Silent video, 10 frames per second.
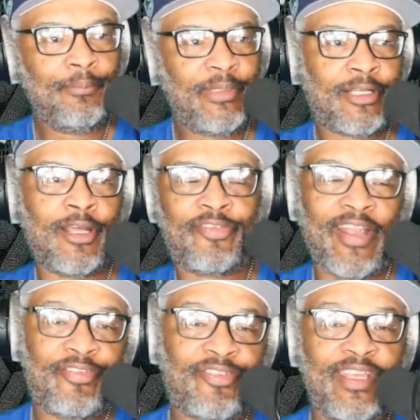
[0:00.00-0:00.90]
because
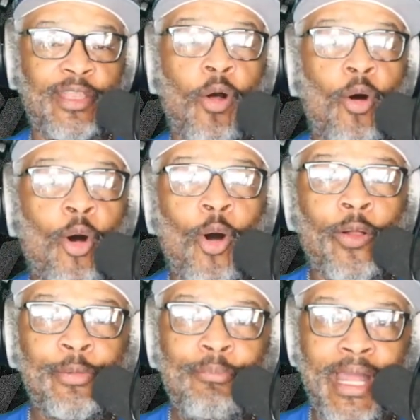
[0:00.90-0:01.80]
they see all
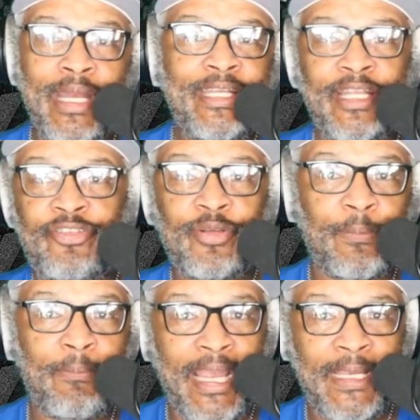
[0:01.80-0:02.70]
the money that you
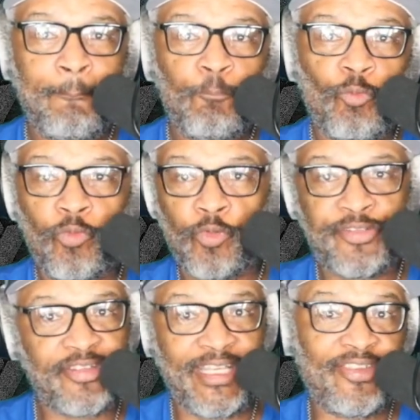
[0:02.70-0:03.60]
can make,
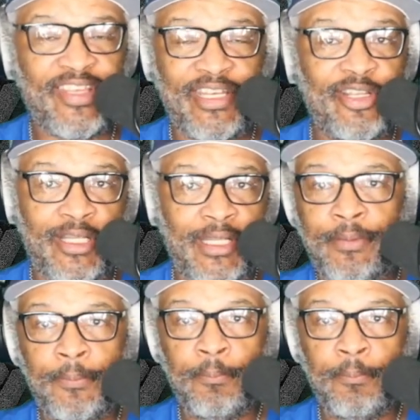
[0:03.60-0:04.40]
which isn't none.